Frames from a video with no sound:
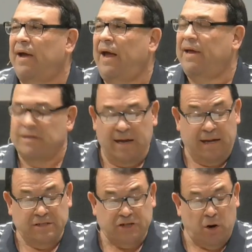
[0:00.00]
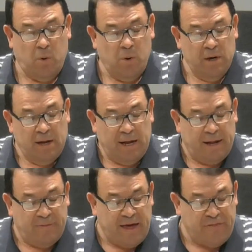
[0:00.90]
And so
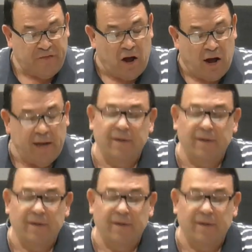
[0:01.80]
they thought,